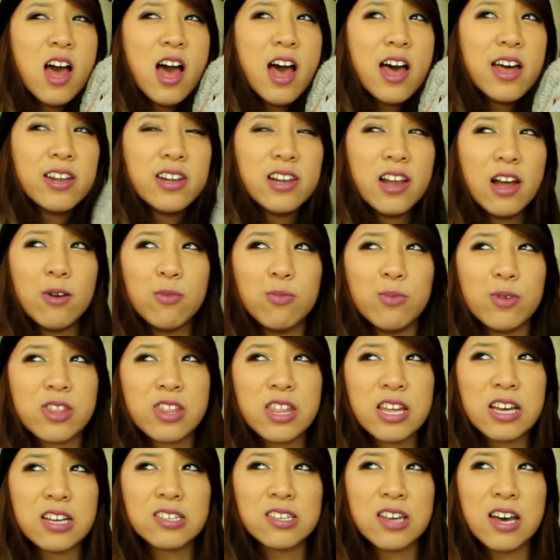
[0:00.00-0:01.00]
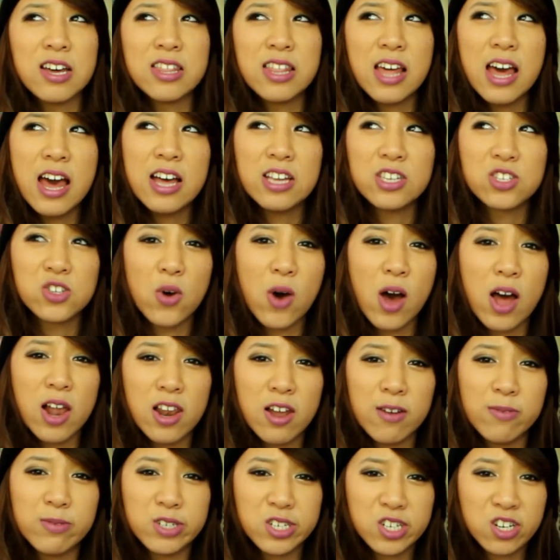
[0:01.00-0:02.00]
in love with things like that. So I
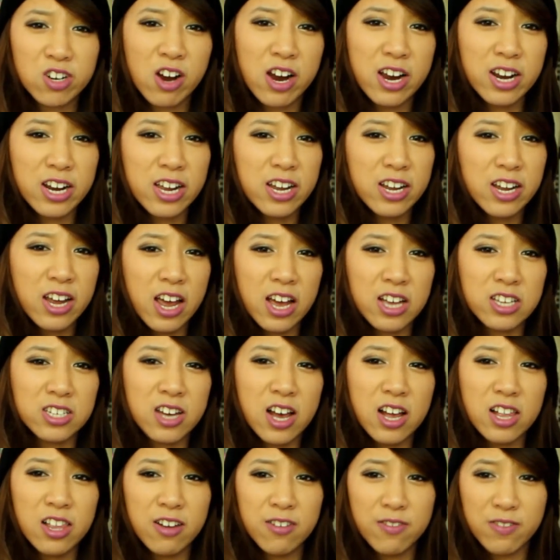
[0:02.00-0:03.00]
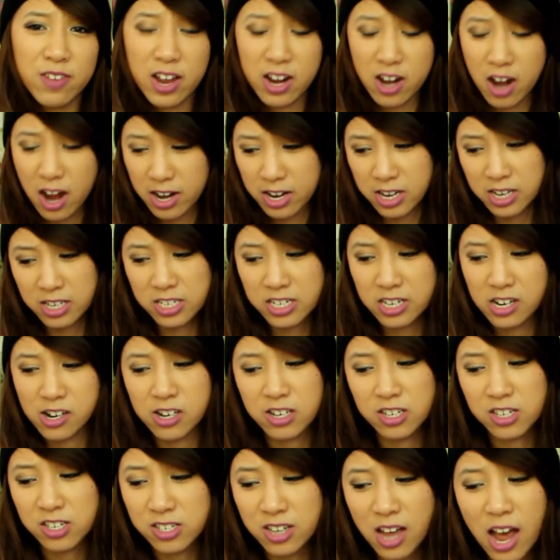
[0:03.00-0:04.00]
love decorating and I love like kind of
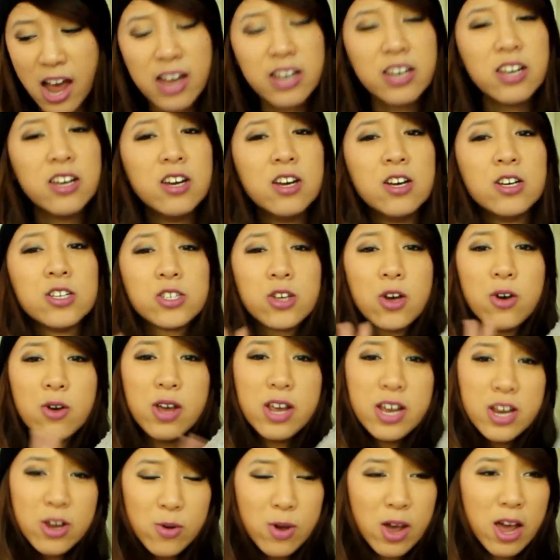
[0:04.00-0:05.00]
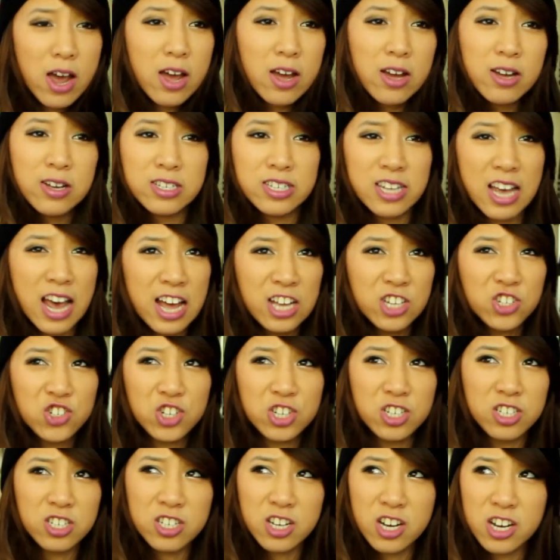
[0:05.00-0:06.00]
interior design. So anyway,
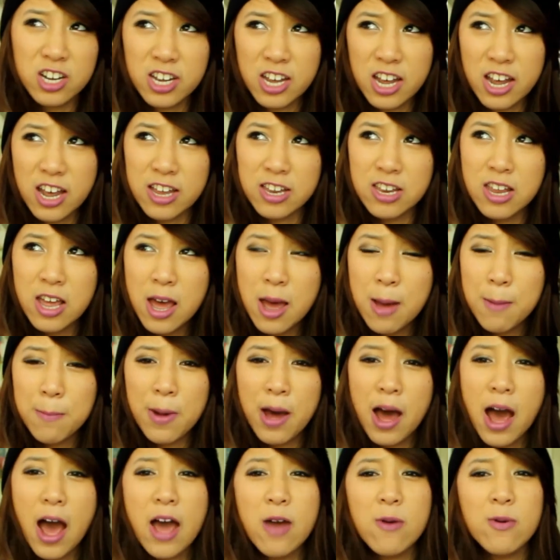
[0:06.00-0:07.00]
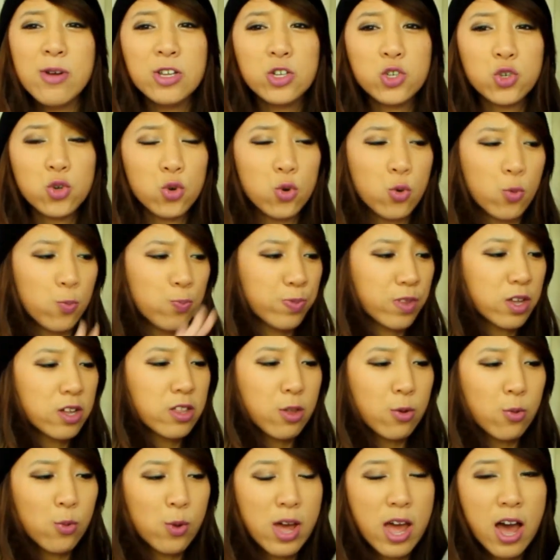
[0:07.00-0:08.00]
tangent again, but I went to
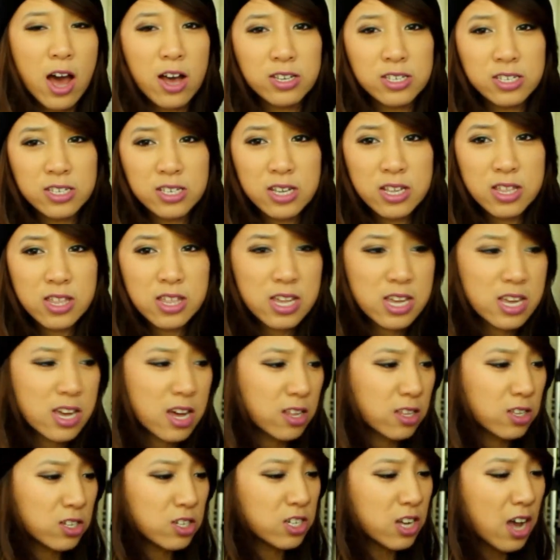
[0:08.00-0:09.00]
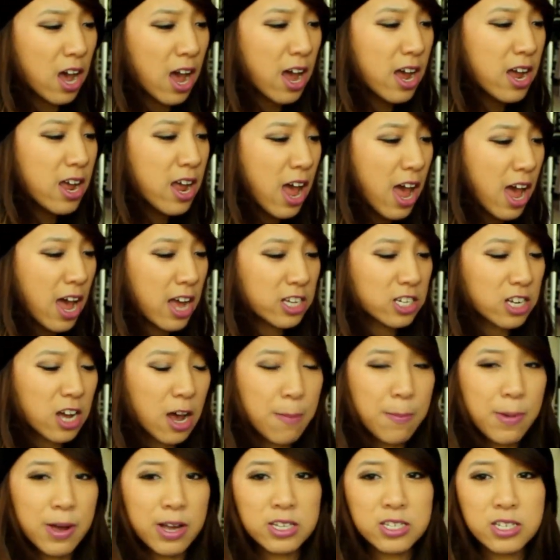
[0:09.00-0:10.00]
the warehouse the other day and
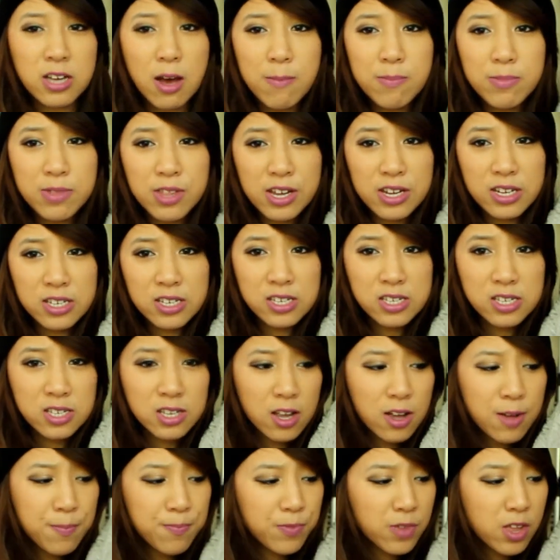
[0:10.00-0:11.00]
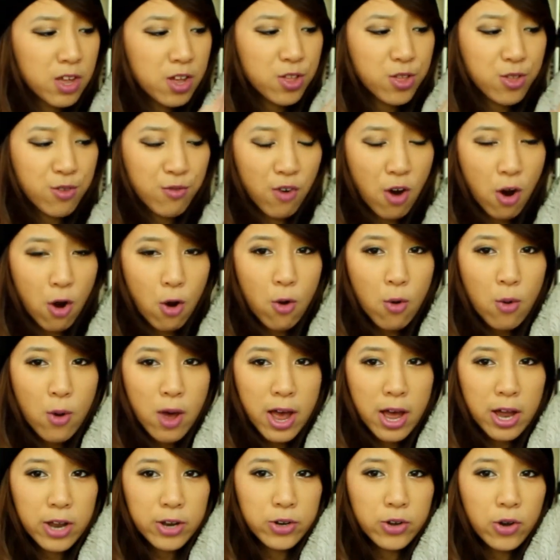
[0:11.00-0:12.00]
I picked up this throw
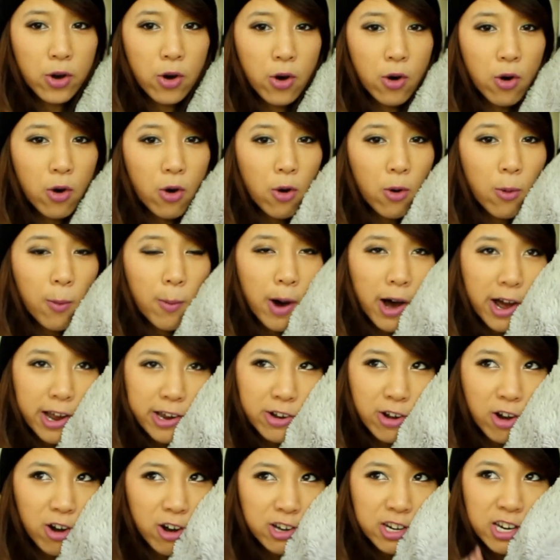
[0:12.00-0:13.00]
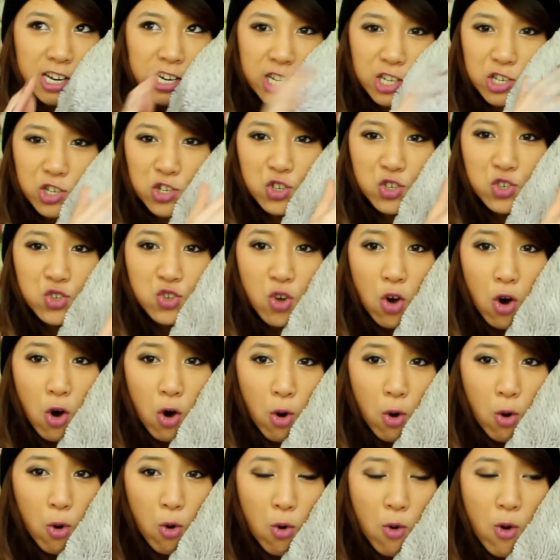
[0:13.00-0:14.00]
and oh my god, it is
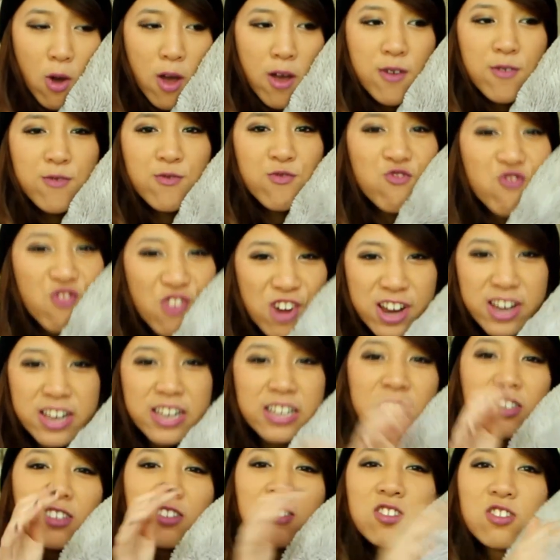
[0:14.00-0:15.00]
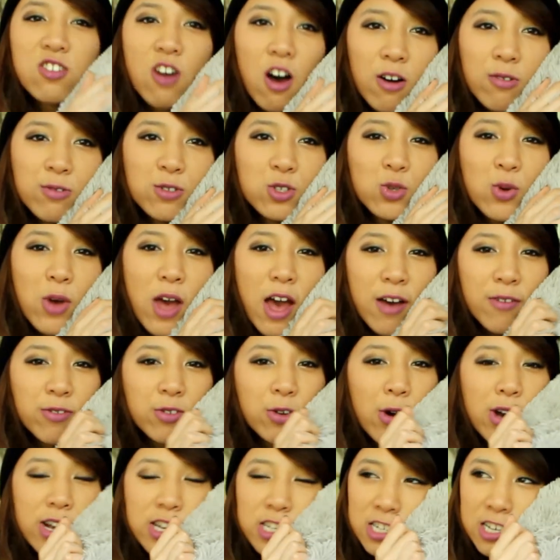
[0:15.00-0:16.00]
so freaking soft, you have
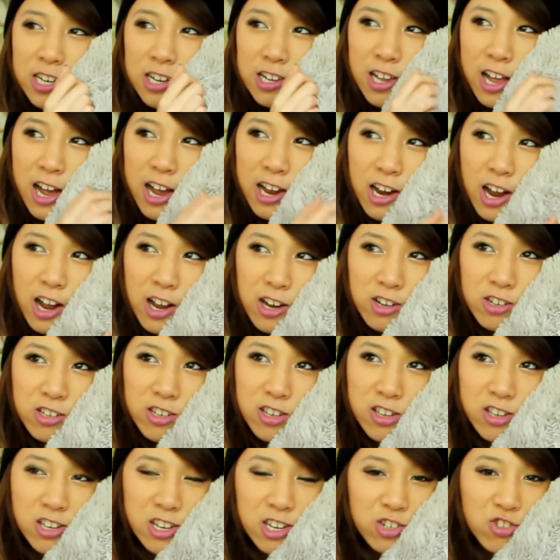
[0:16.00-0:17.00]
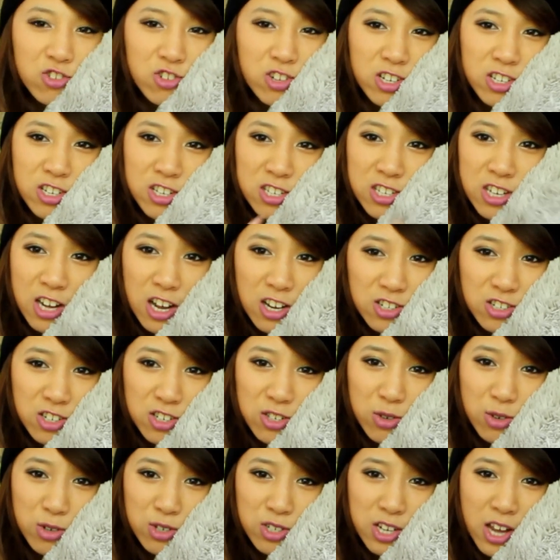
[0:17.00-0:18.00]
no idea. Like I could literally just touch
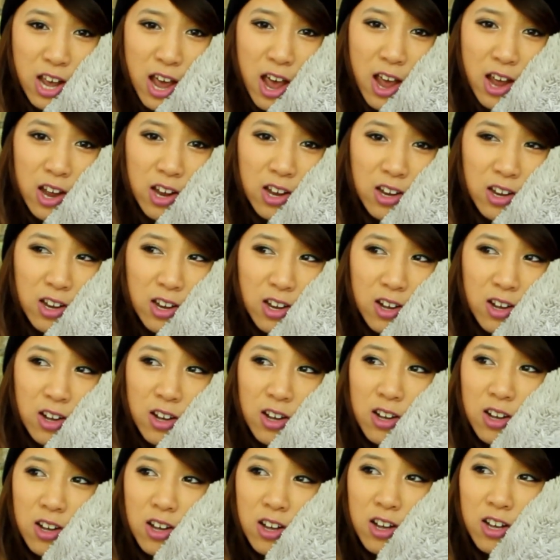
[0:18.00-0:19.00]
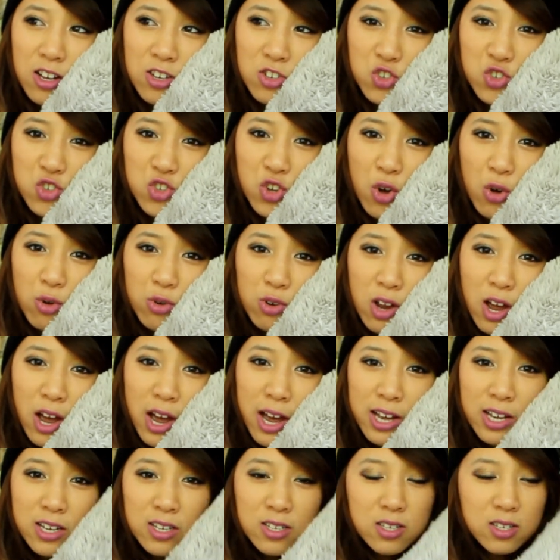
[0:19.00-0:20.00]
this all day. It's so
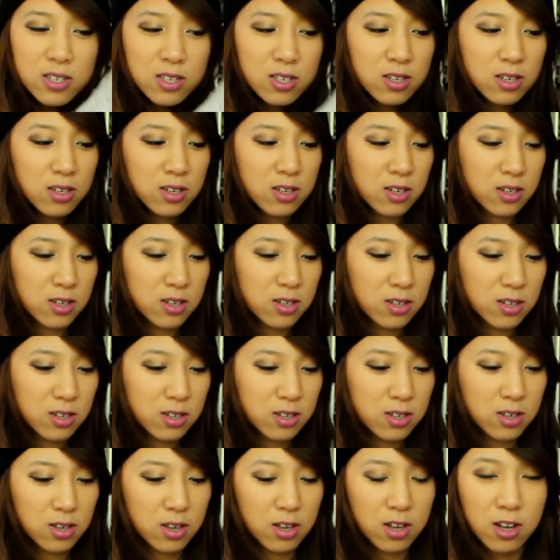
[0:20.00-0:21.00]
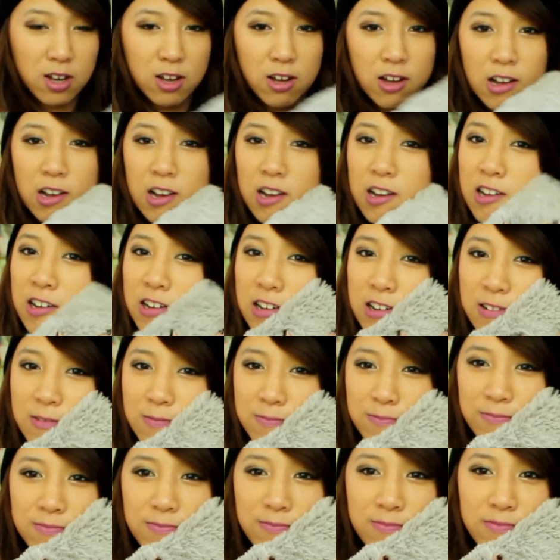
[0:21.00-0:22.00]
nice.
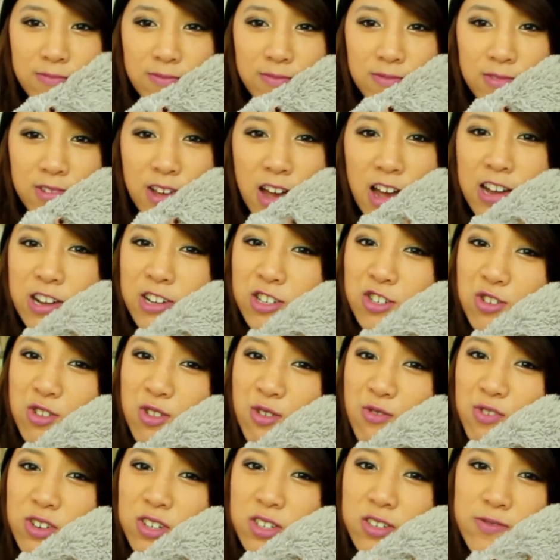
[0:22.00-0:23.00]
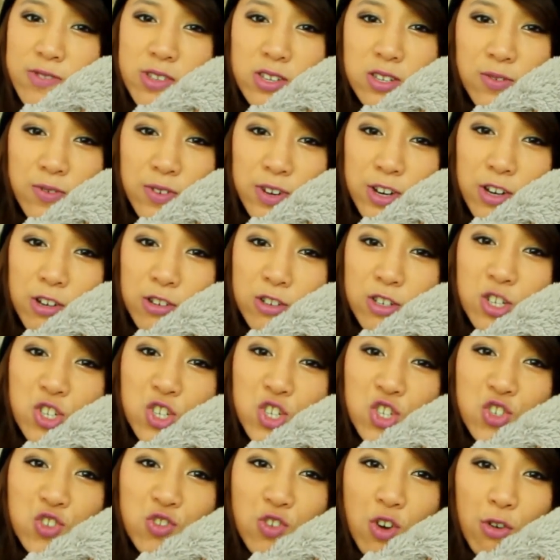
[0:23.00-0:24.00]
I could do the rest of this video
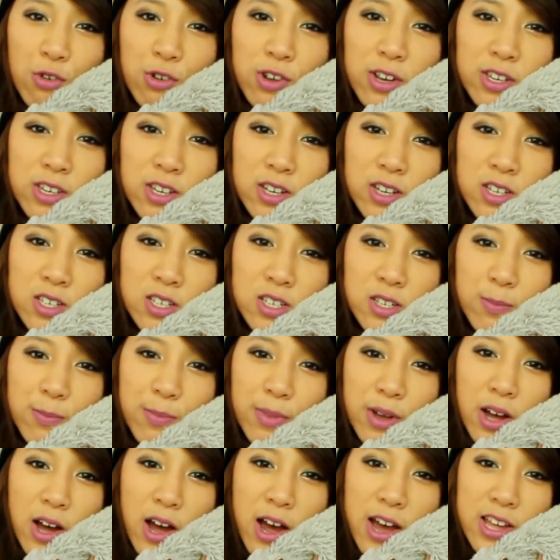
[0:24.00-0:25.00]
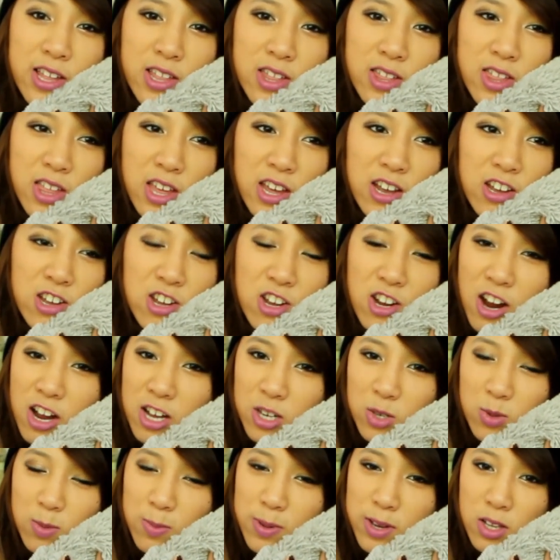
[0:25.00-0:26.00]
just stroking this, but I think you
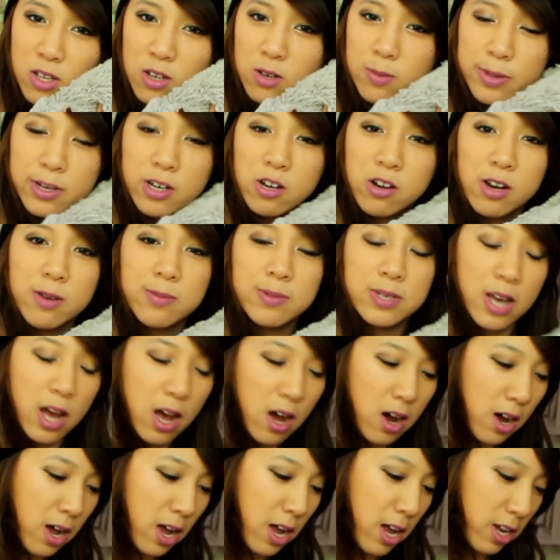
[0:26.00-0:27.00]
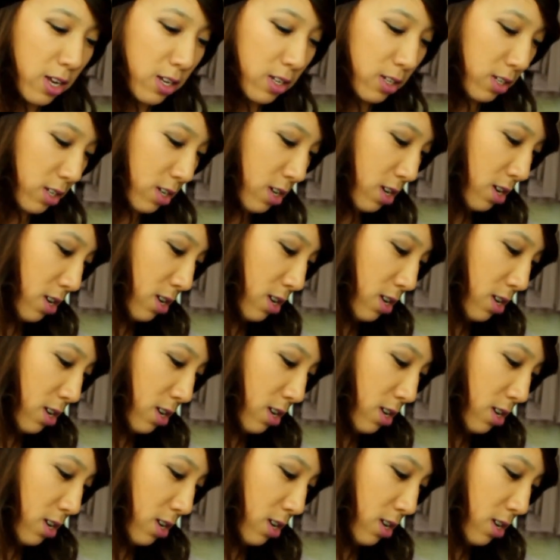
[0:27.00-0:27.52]
guys would be a little bit creeped out, and